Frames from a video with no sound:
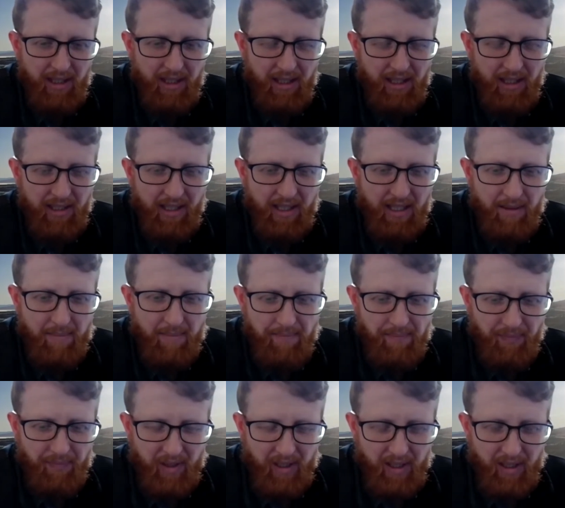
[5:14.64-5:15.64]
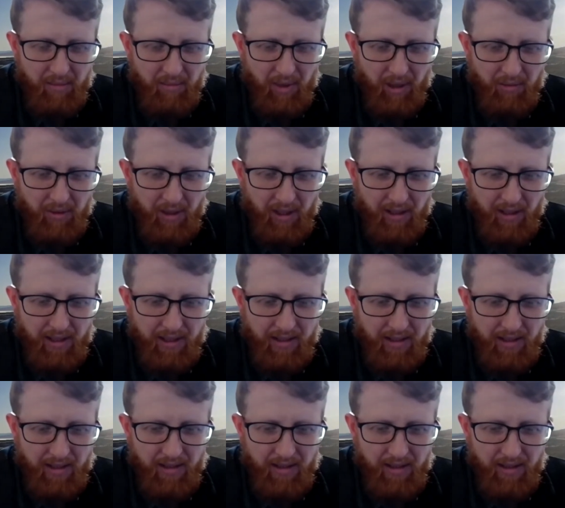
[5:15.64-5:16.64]
Um, but really,
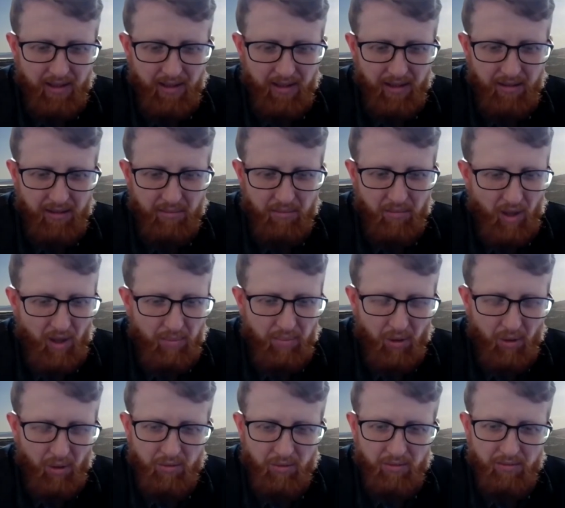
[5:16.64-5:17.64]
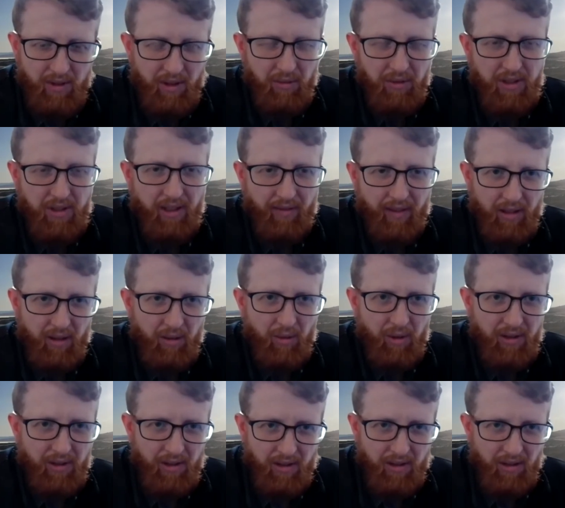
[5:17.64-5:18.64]
my pool, it was something I
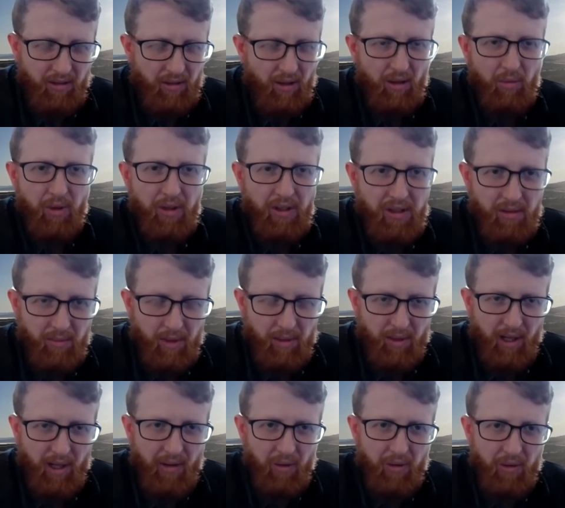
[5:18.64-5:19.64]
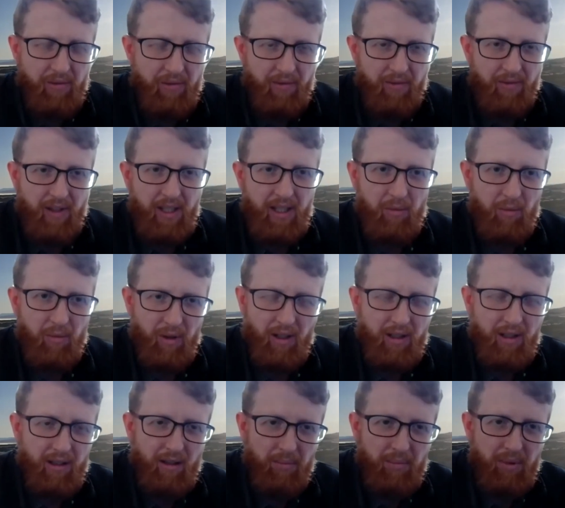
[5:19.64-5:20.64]
wanted to do. I wanted to be part of the
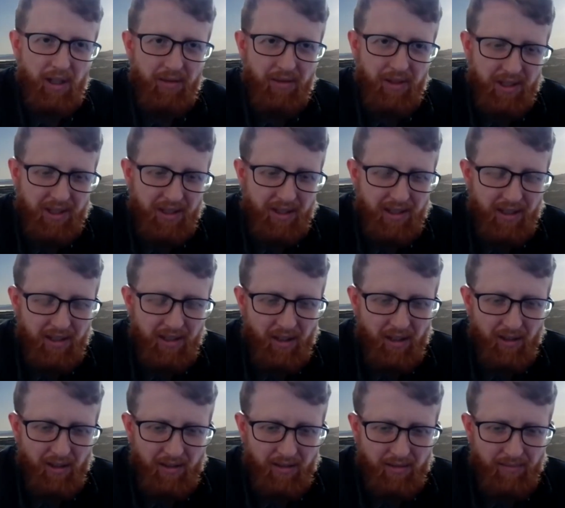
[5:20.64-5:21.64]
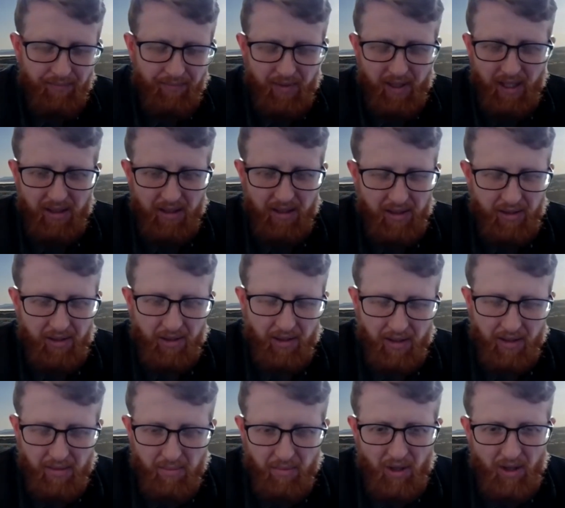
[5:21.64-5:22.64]
network. I'd previously, I'd had an
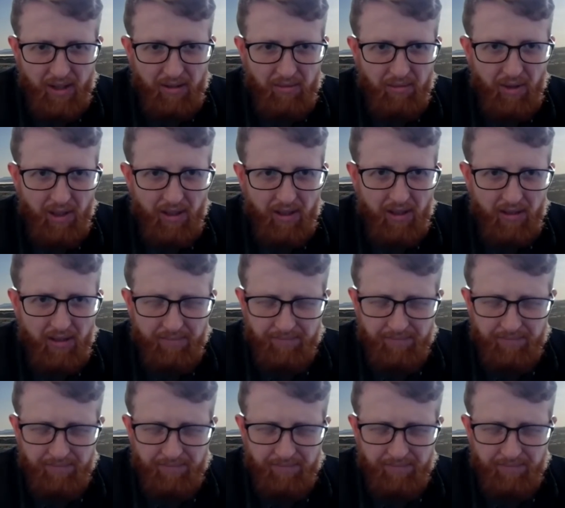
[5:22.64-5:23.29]
Ethereum mining rig,